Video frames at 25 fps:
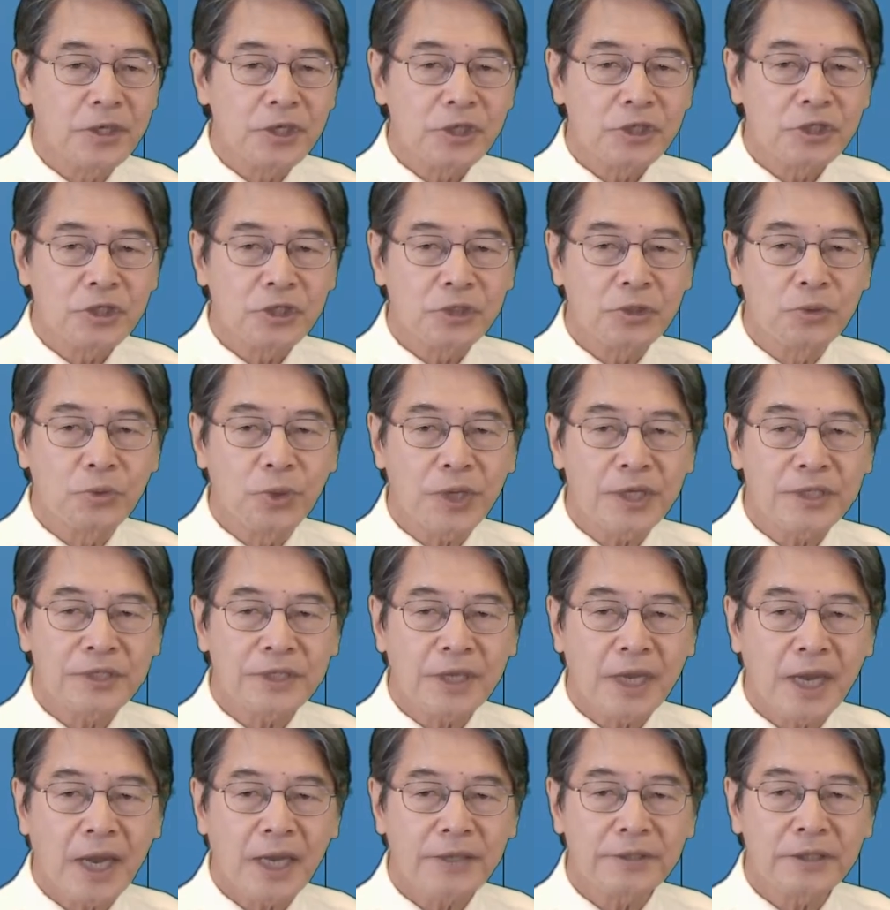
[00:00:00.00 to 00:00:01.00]
should
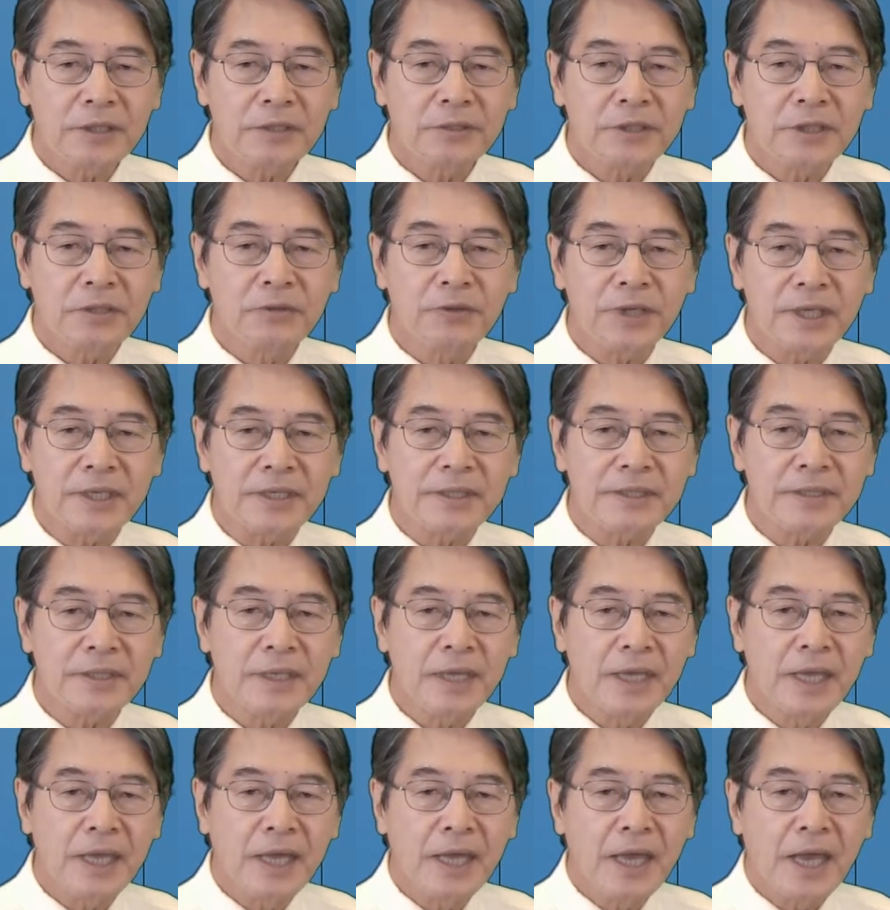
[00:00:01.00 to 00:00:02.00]
reach 100 degrees
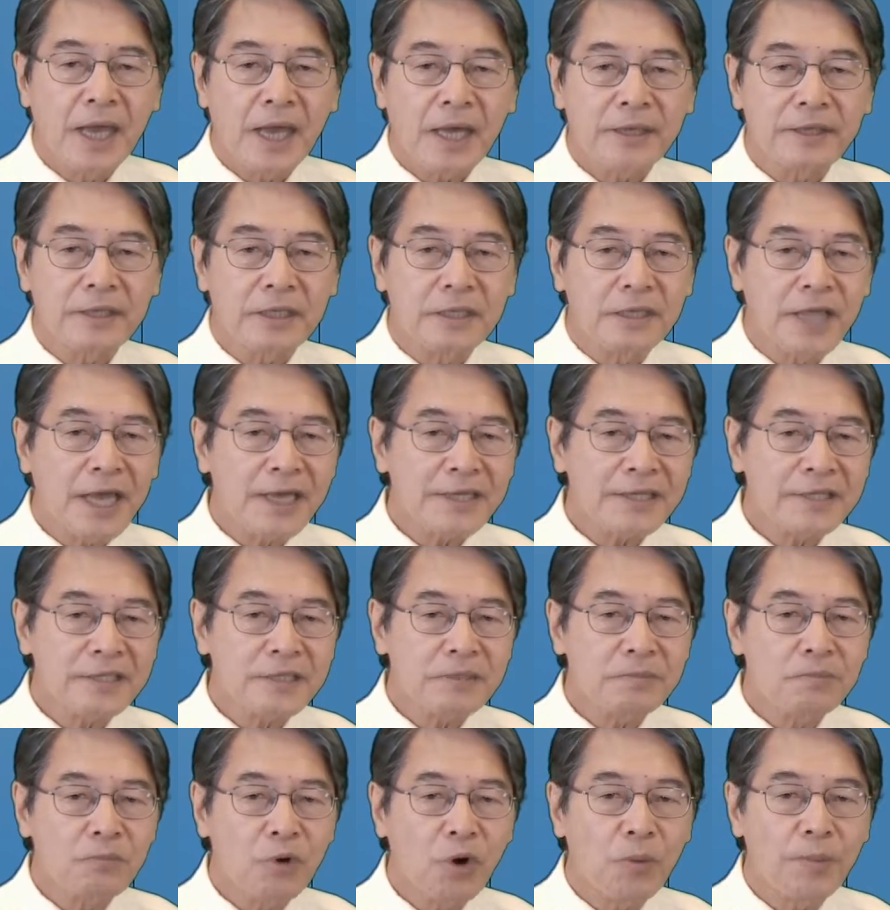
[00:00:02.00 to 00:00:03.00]
at the
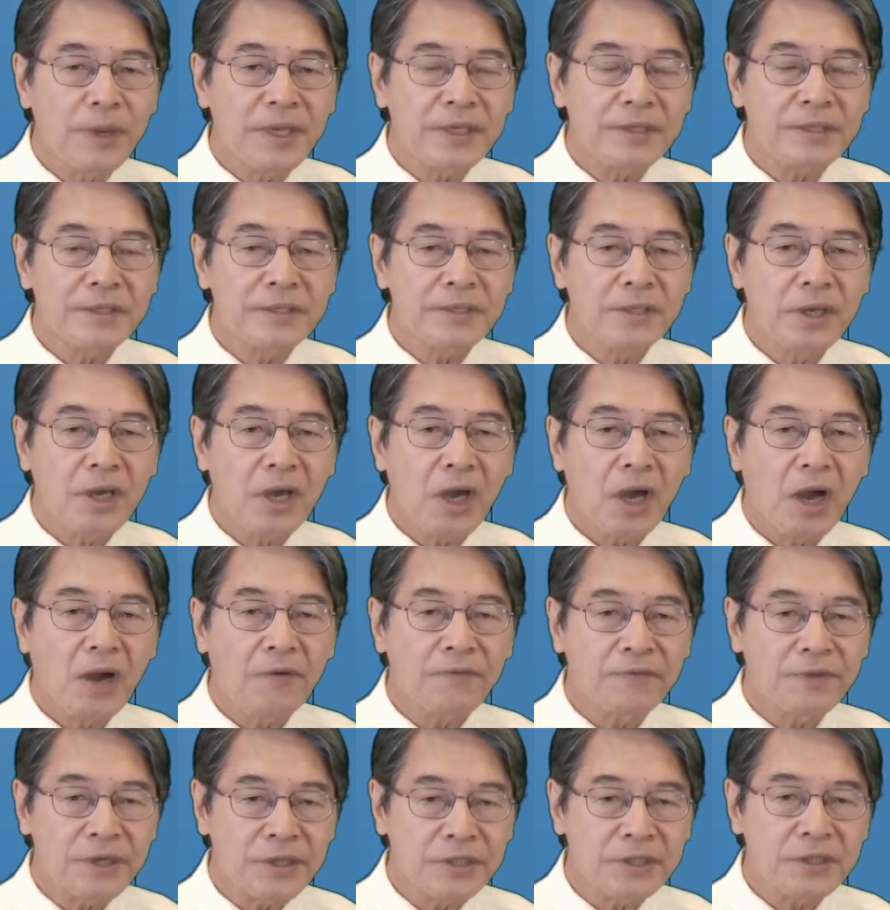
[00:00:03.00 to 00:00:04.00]
last moment
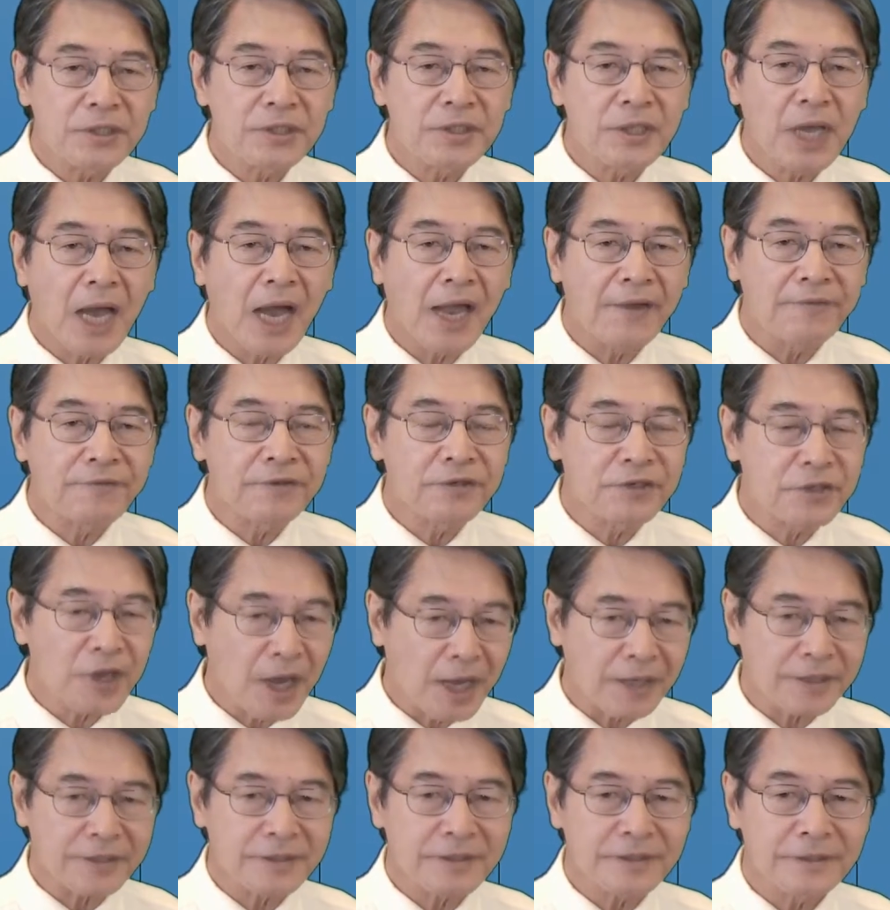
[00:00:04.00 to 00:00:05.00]
of each HIFU
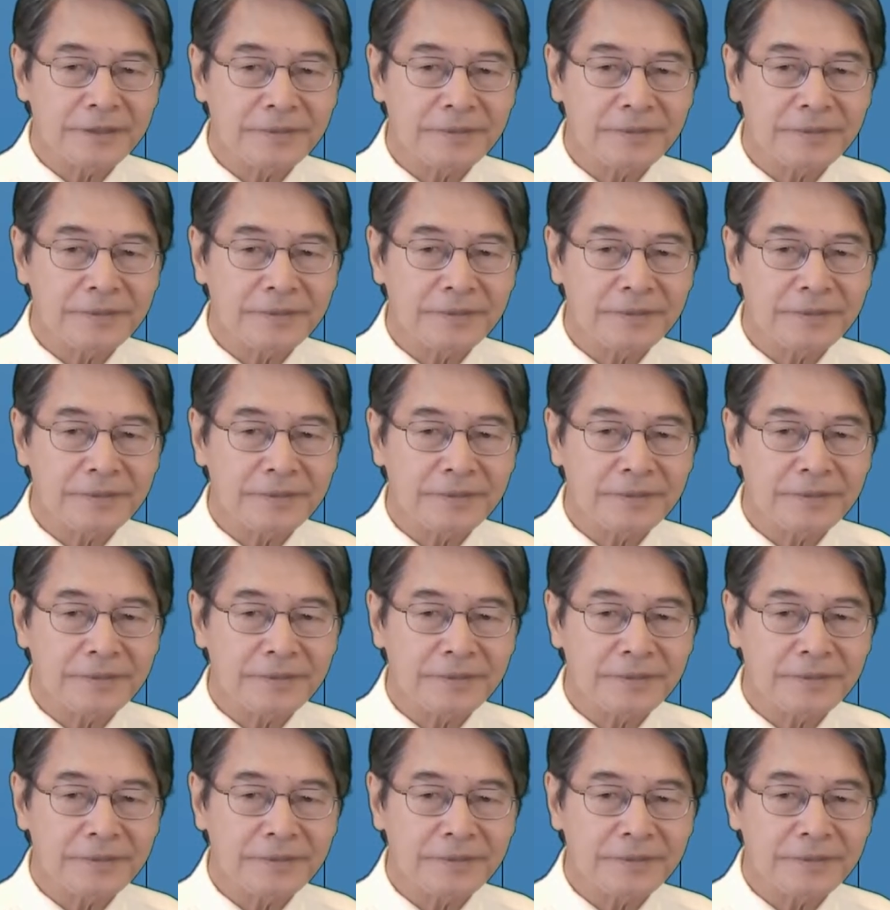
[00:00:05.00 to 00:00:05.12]
shot.